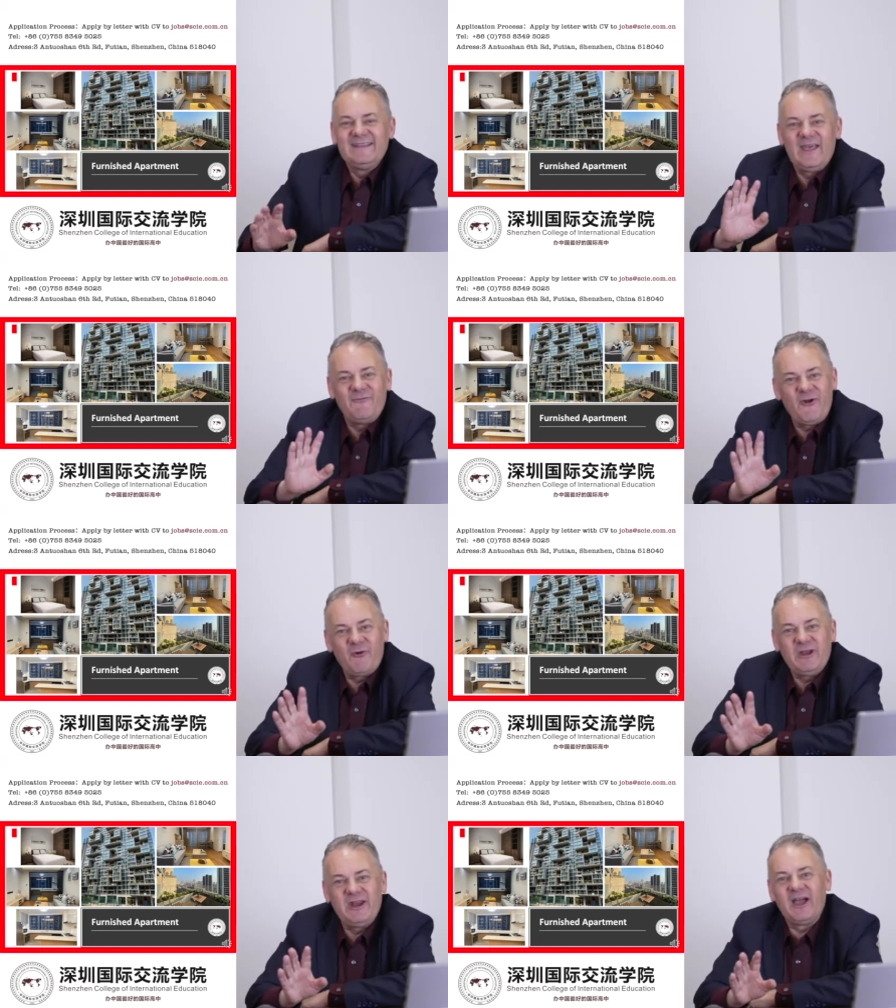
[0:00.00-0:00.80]
They're
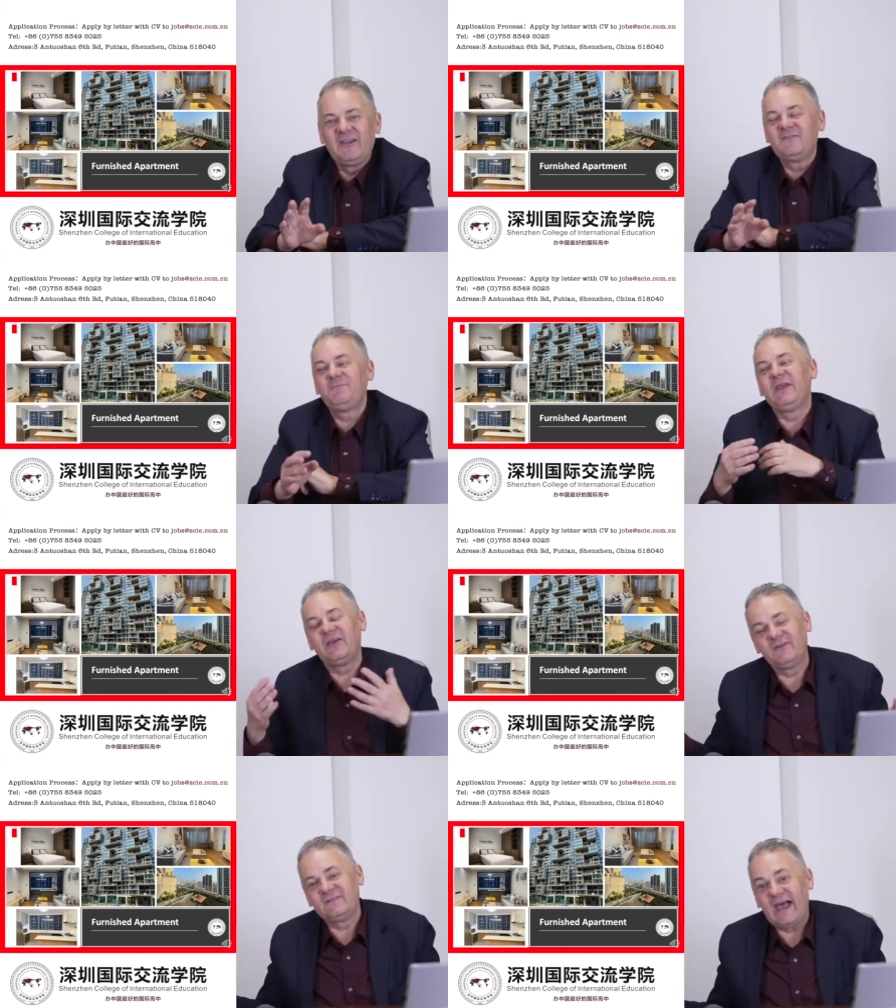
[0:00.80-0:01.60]
very nice
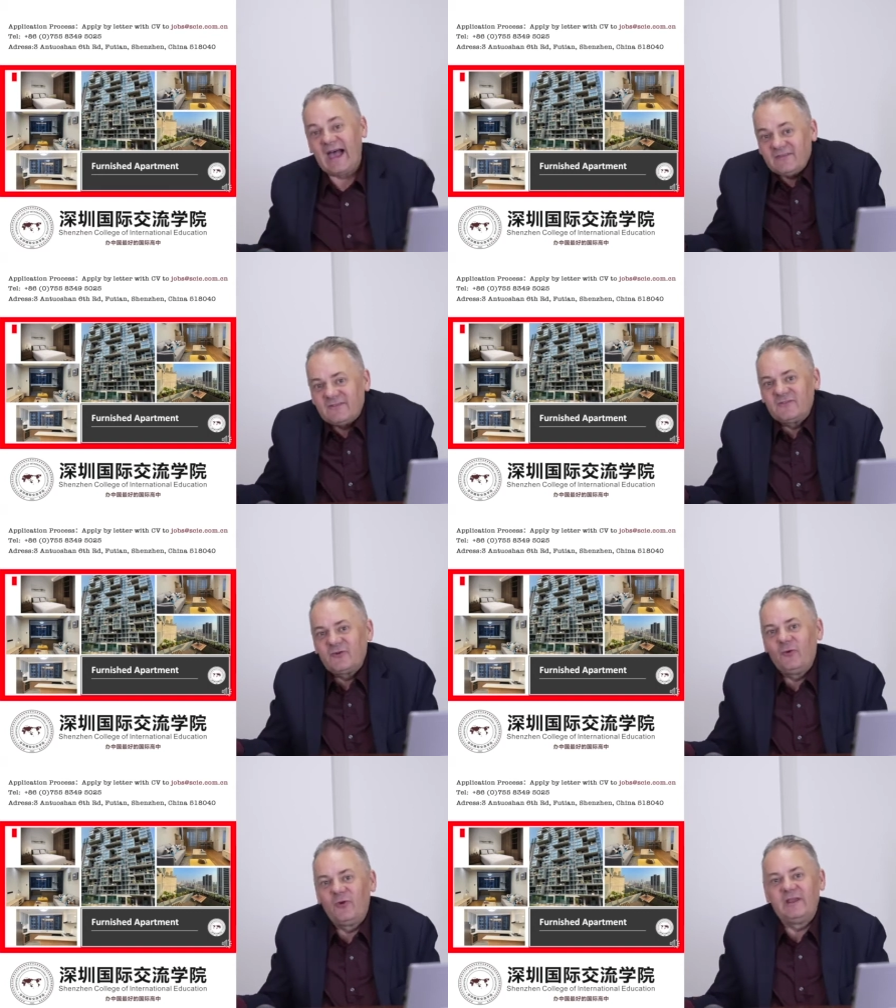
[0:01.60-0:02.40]
because as the
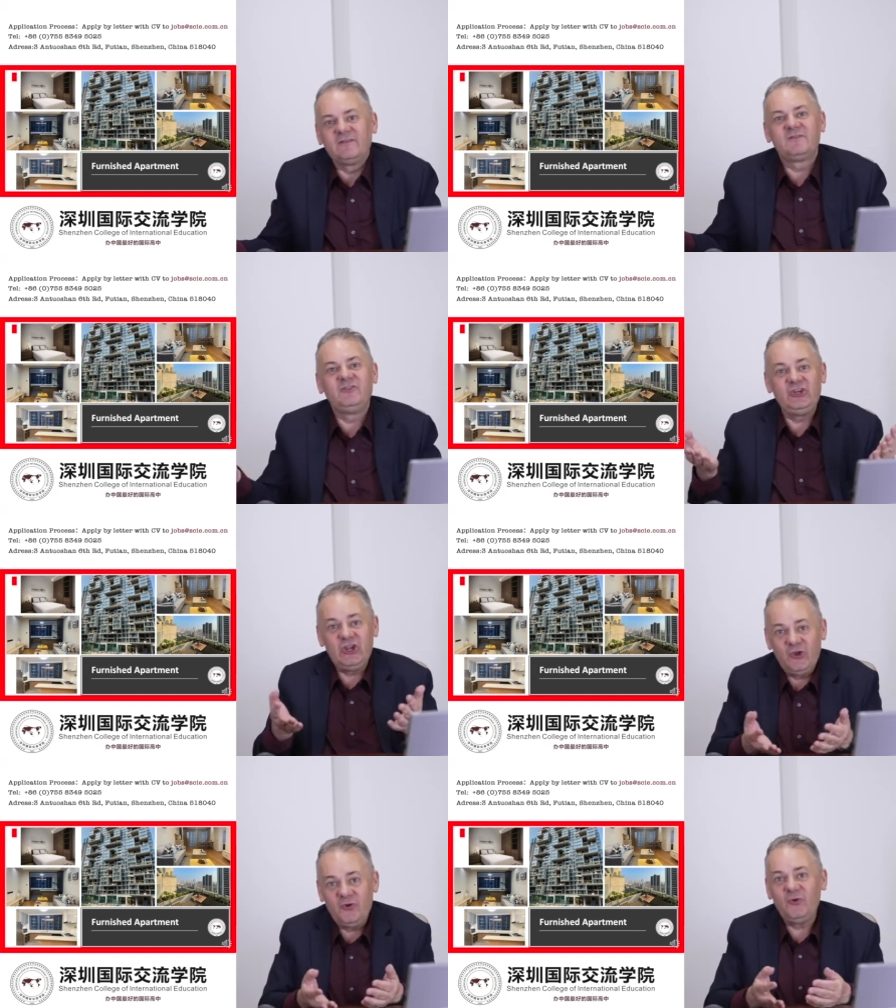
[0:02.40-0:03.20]
school is
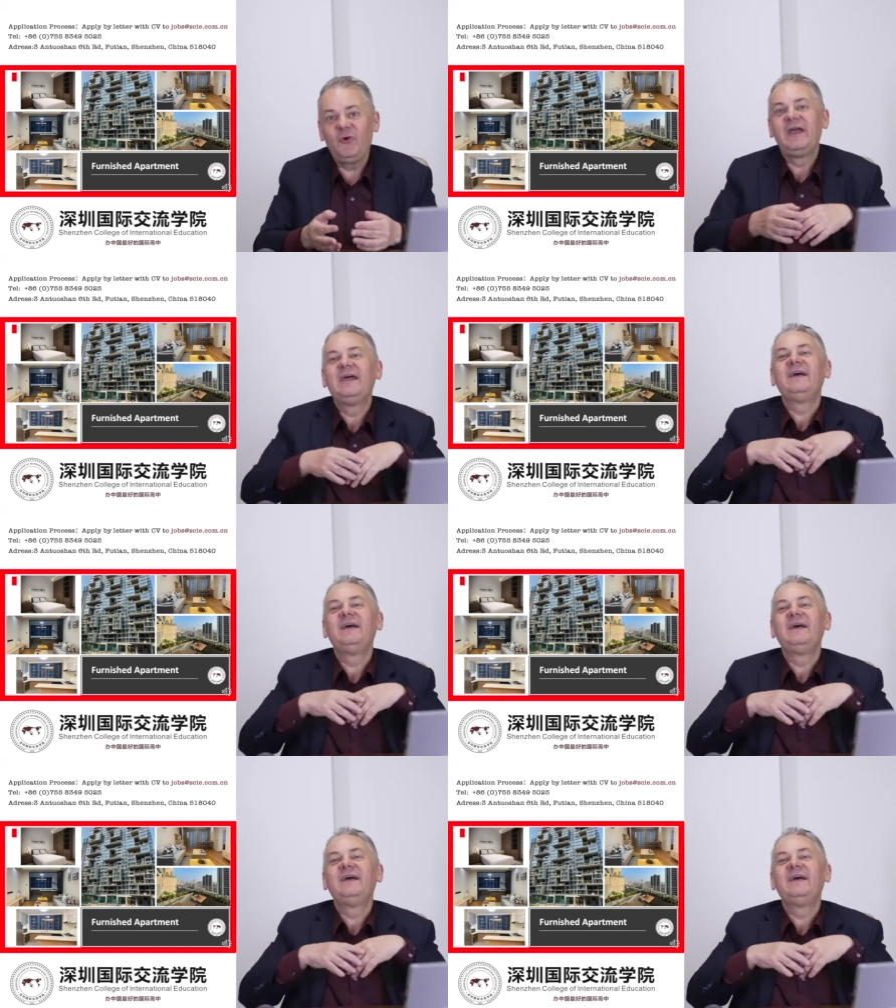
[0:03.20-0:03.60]
new,